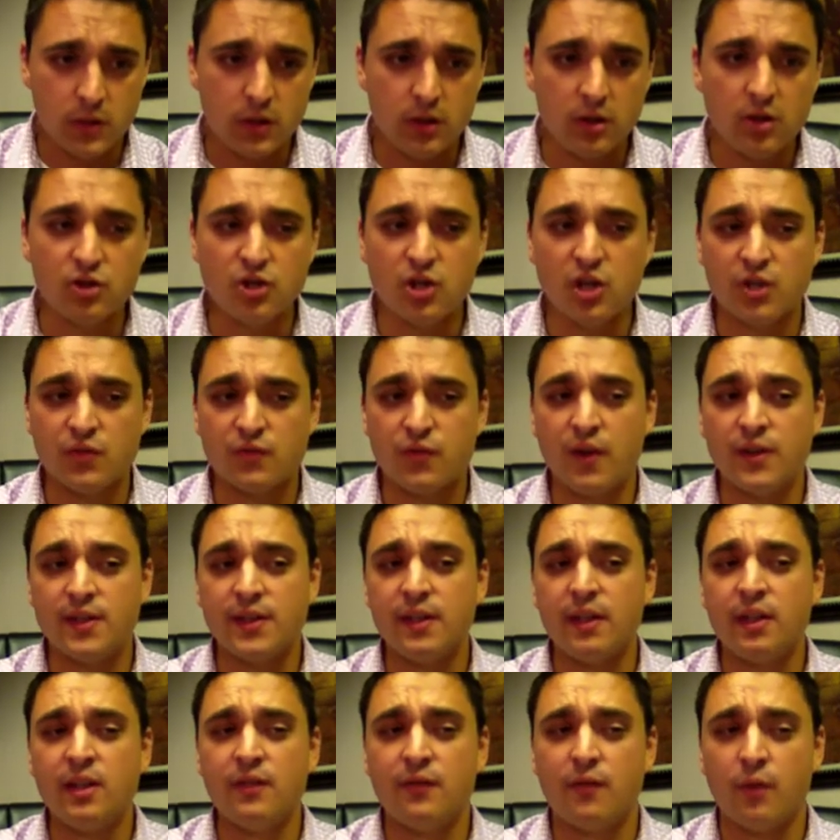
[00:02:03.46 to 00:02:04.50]
She is
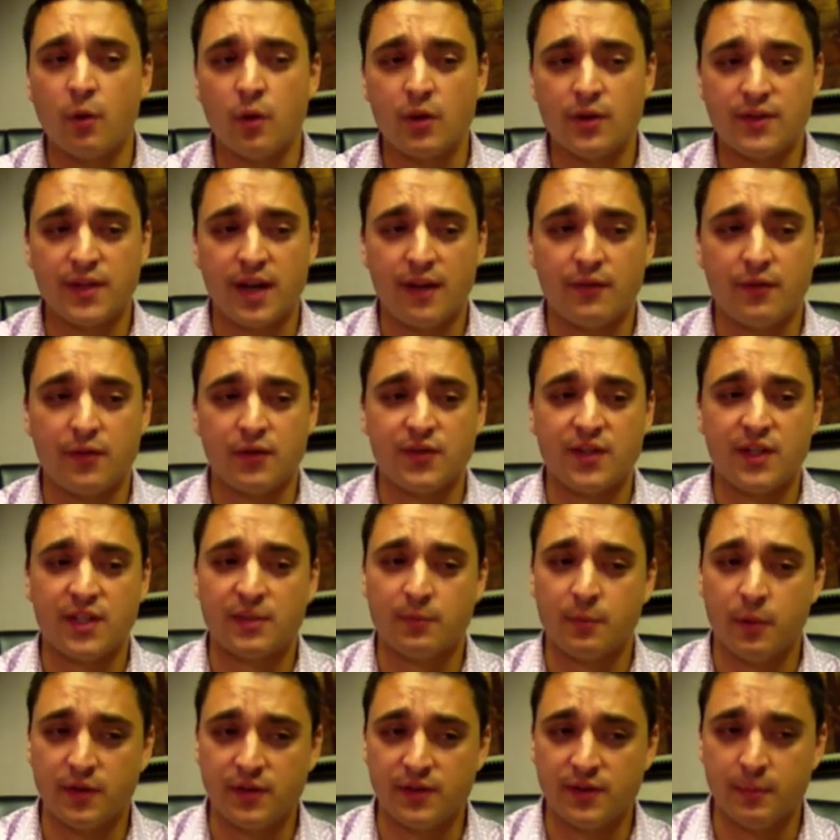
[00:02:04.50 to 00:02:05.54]
recently divorced after 6
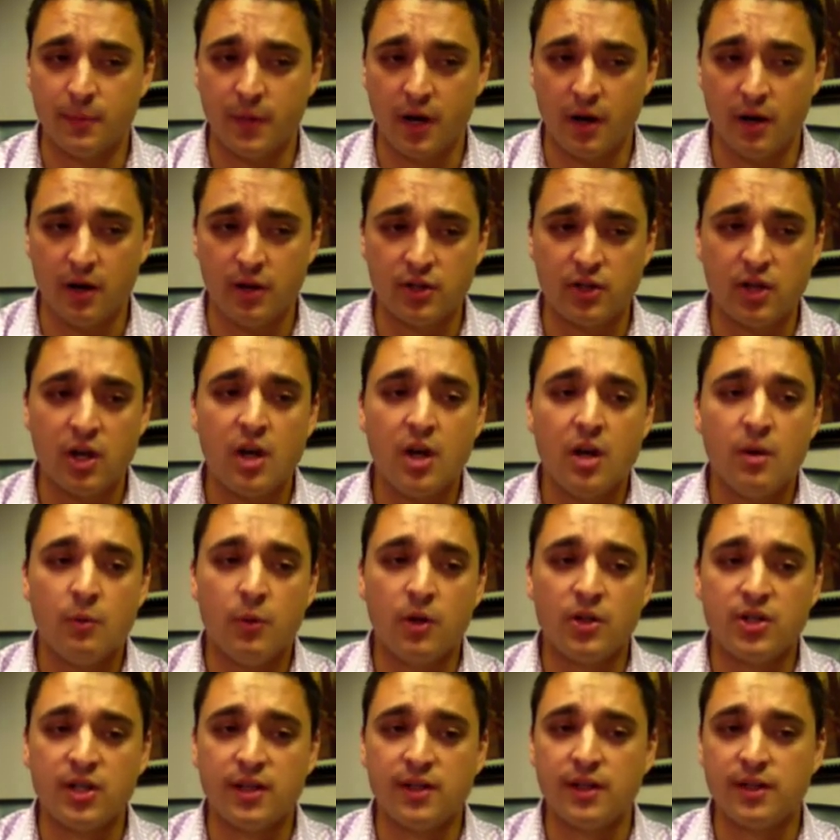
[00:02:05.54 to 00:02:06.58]
months of marriage,
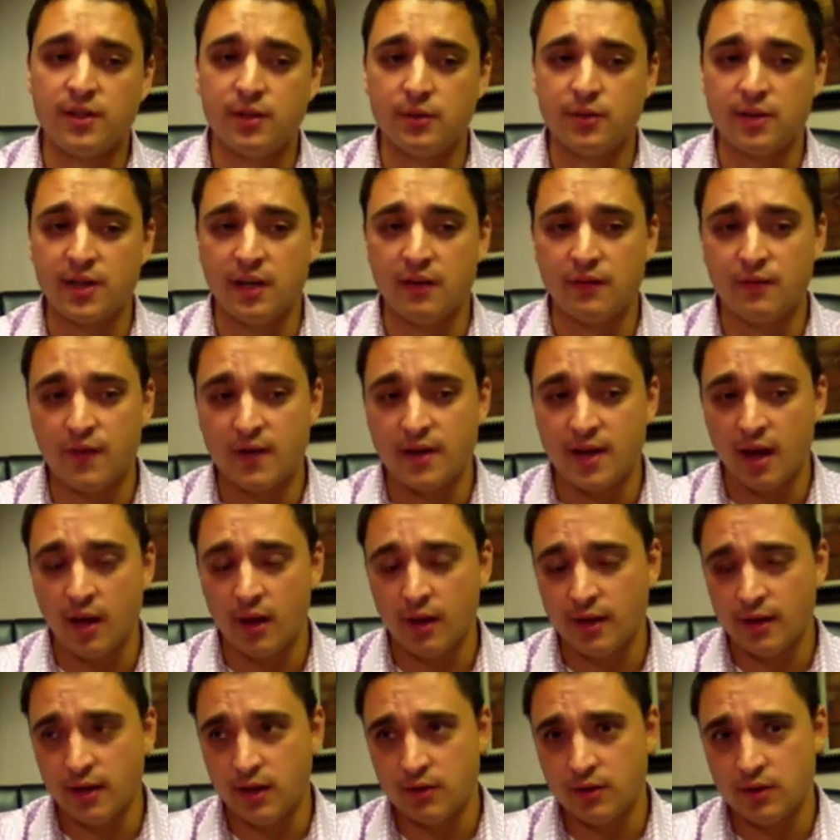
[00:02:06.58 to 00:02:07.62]
which ended due to
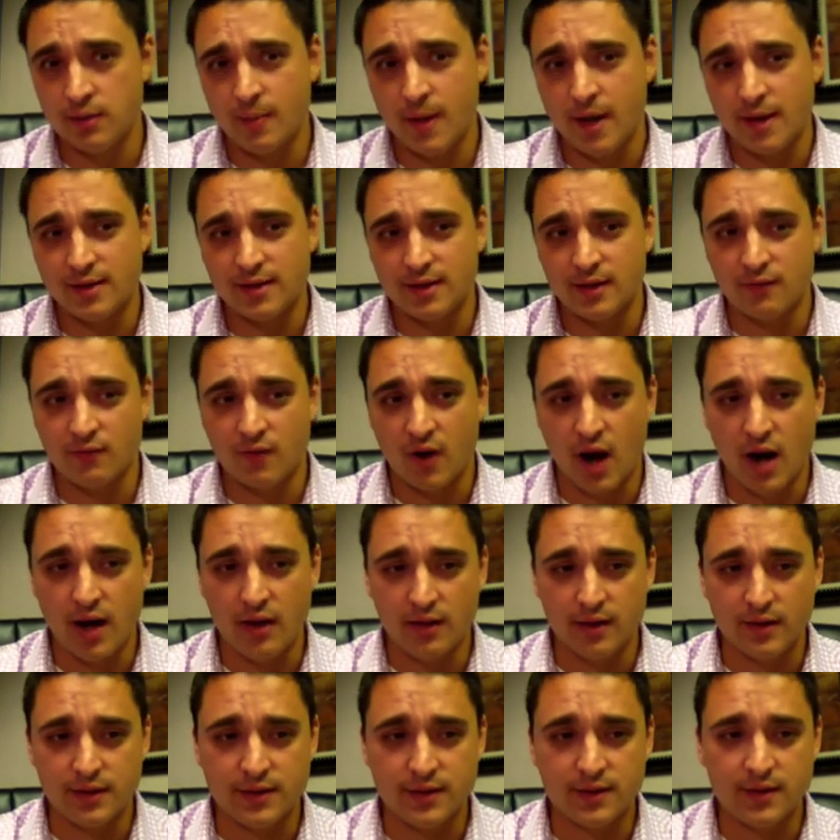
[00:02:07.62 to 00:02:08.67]
infidelity and domestic
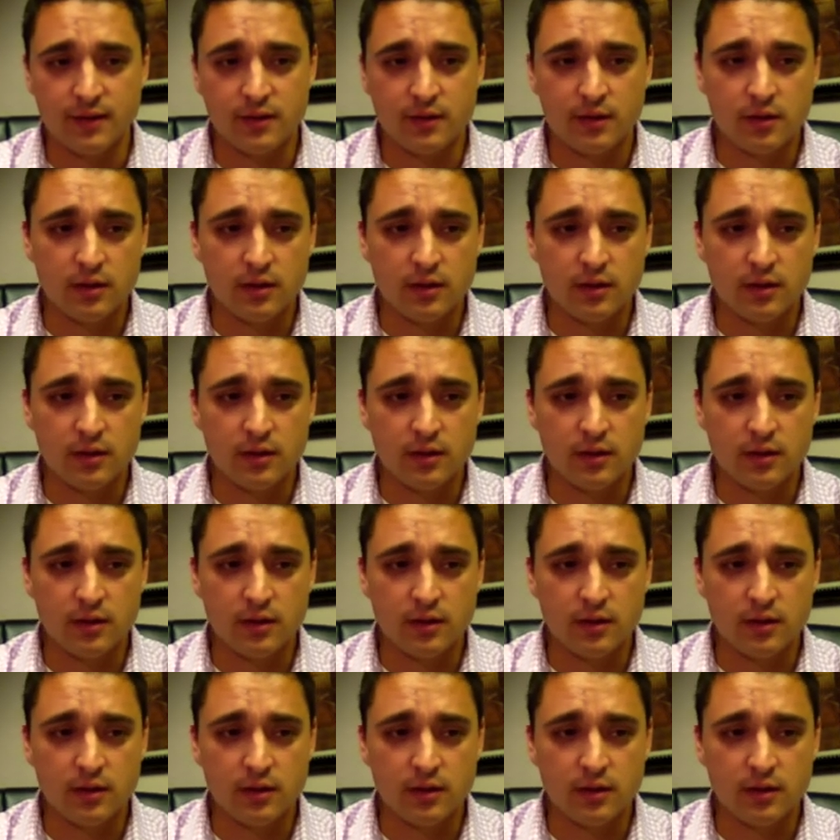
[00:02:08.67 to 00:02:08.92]
violence.